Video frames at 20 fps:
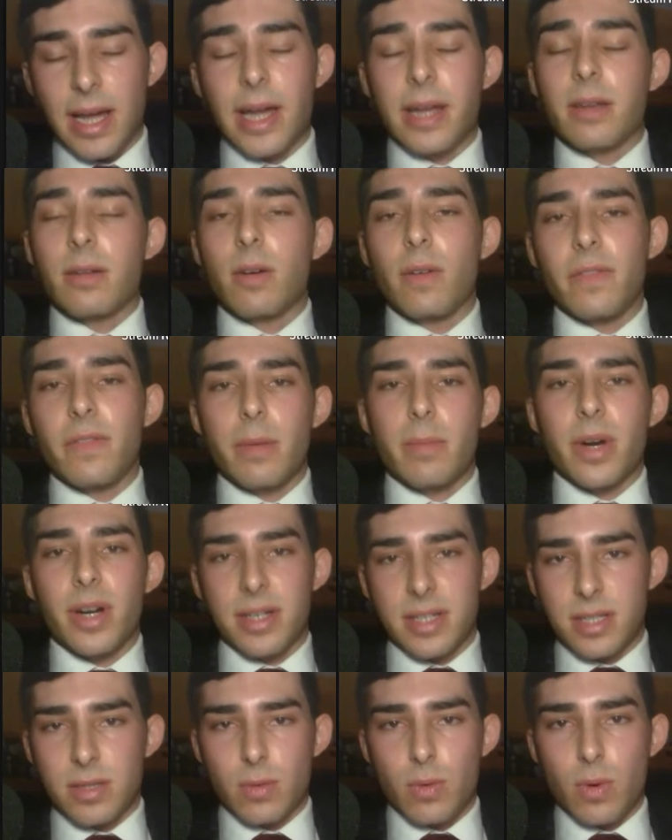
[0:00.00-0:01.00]
and of the
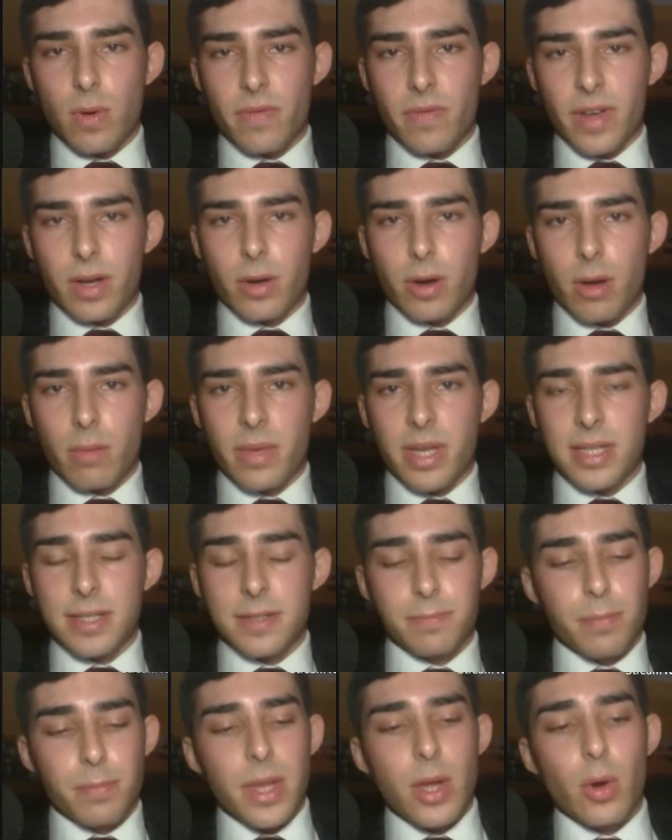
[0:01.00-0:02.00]
Marxist school of economics.